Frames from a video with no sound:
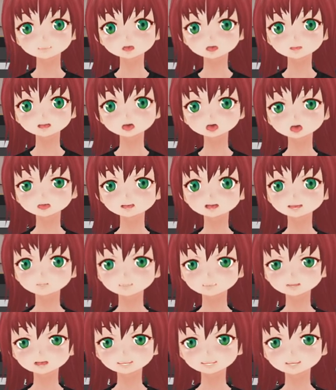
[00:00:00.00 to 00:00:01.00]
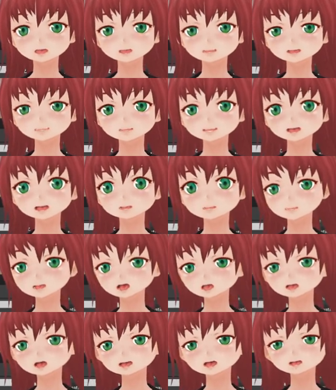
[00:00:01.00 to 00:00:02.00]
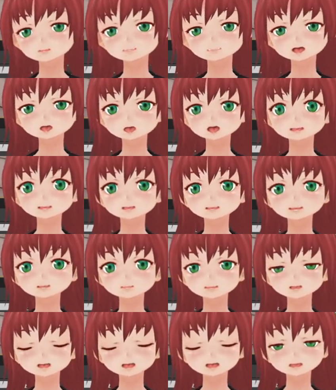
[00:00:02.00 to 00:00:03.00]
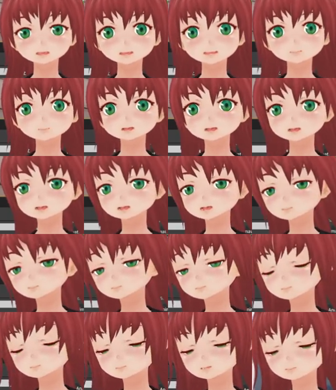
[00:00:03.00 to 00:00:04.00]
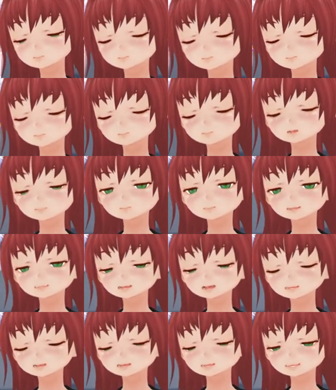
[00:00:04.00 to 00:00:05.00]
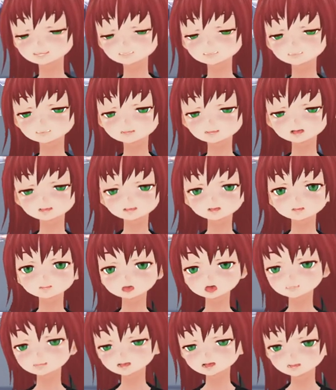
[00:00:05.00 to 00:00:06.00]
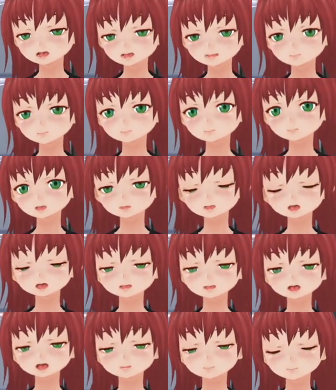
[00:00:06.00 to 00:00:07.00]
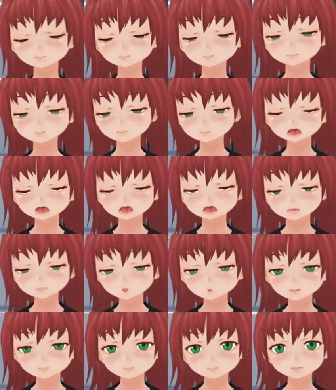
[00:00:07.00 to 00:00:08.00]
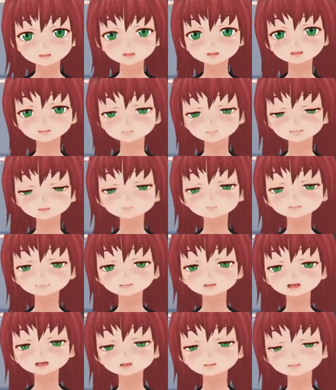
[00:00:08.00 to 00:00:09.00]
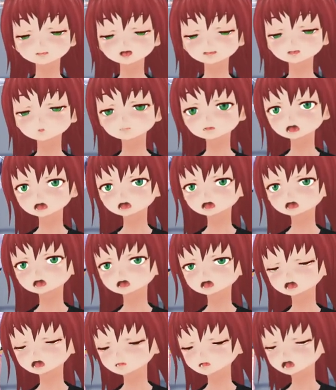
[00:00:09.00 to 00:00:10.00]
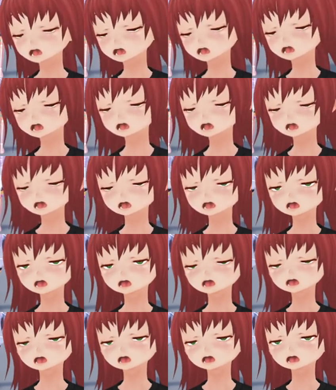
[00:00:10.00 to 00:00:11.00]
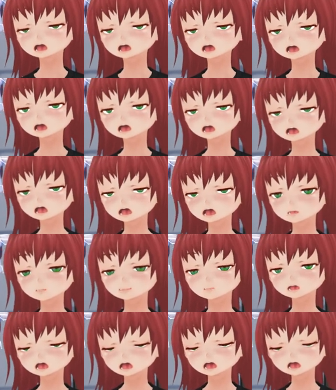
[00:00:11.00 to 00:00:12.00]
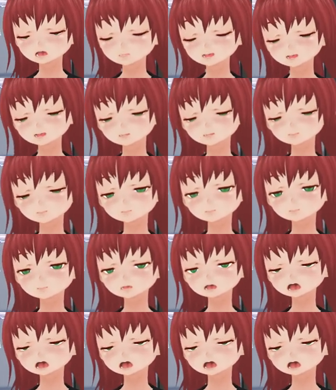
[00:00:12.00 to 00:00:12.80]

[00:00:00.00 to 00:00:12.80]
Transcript: this, we go into a skeleton and check if the plugin has imported everything correctly and the skeleton match with the default skeleton from Unreal. Yeah, we first check if the humanoid rig is selected and check if the bones are matching.